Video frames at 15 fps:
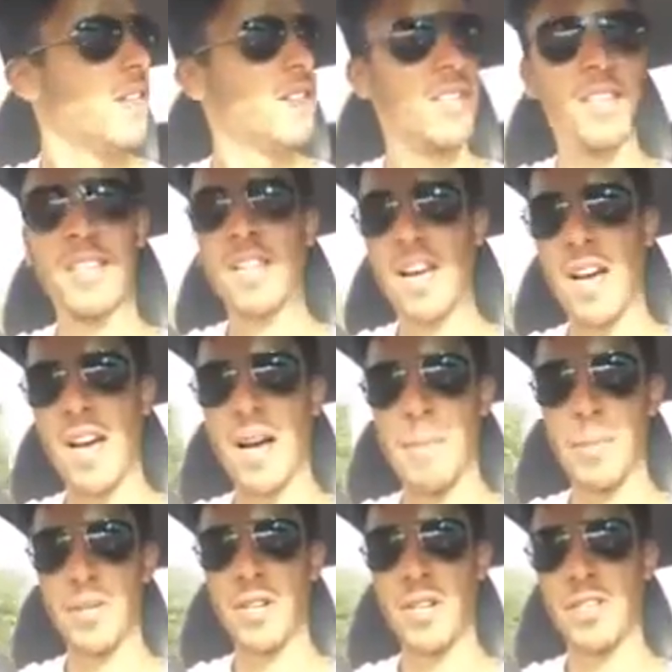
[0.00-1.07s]
Then yeah,
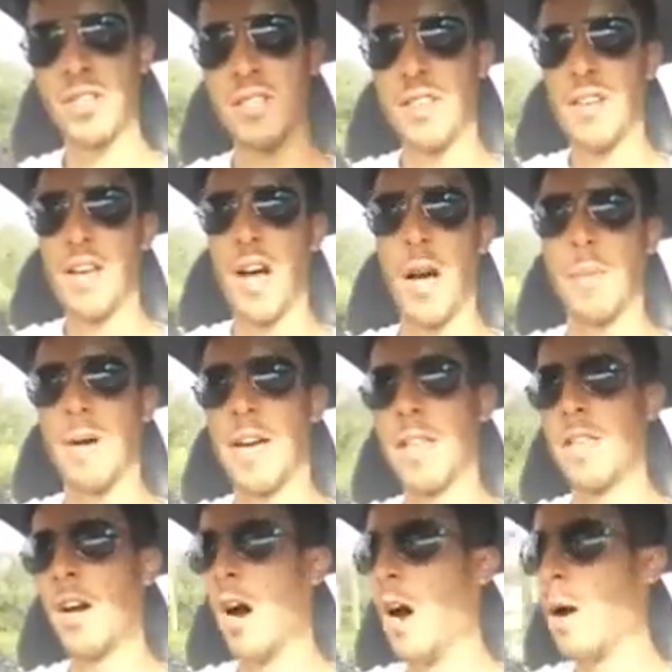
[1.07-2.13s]
because I
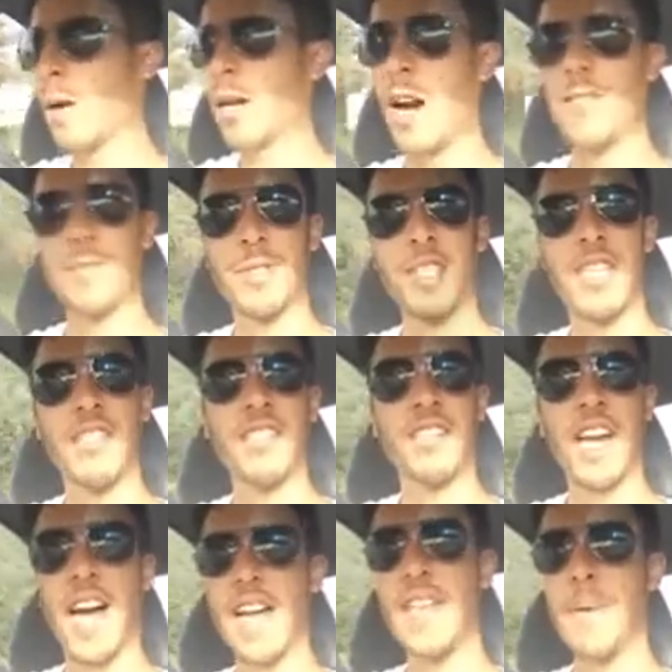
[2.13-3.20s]
mean, our government is
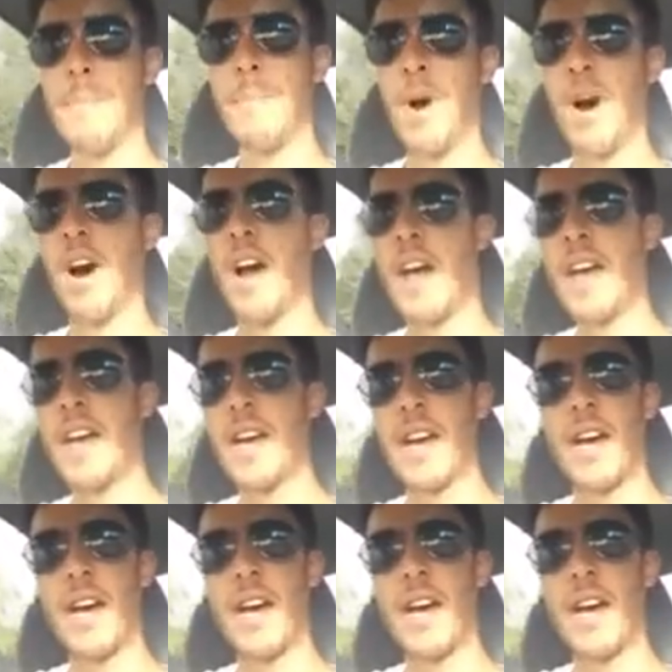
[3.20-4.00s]
standing by